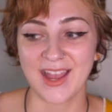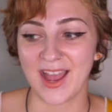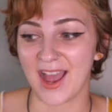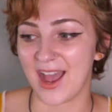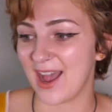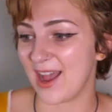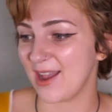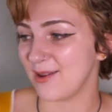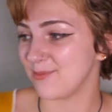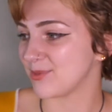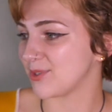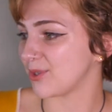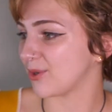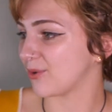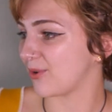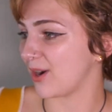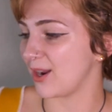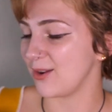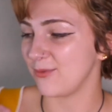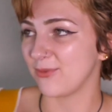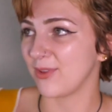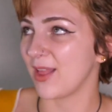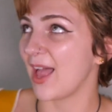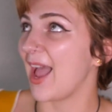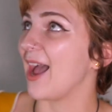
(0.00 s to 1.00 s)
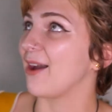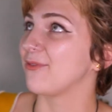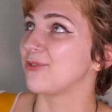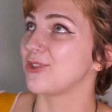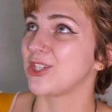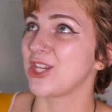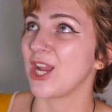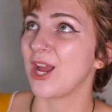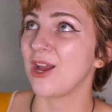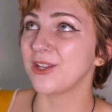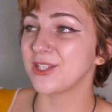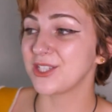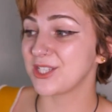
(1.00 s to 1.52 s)
I'm so grateful I have
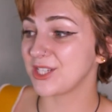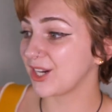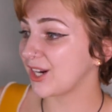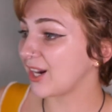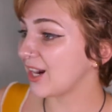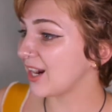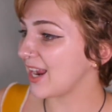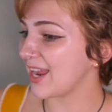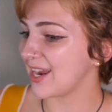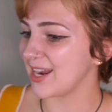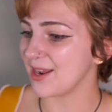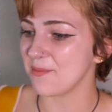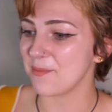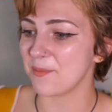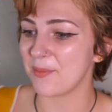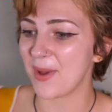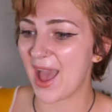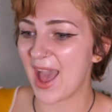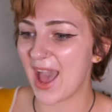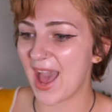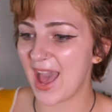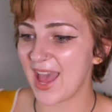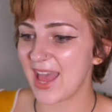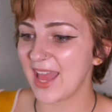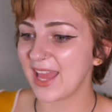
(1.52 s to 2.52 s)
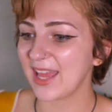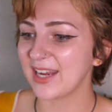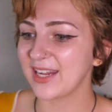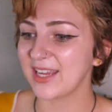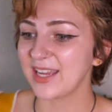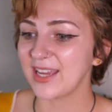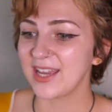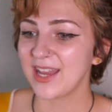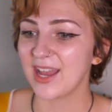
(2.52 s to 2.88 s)
shelter and a bed.